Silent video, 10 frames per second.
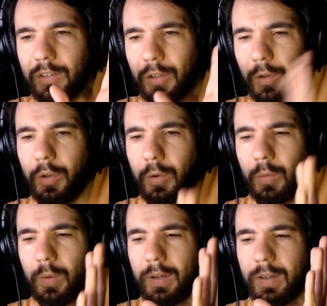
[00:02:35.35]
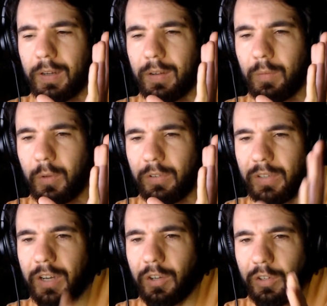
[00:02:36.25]
Google will
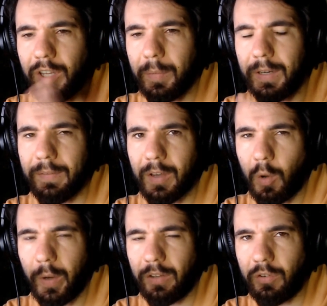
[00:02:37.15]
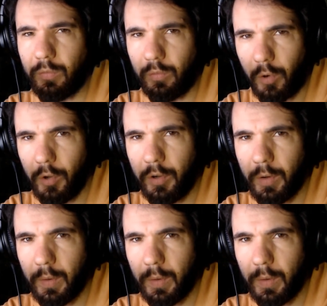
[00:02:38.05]
set you typically the quickest route.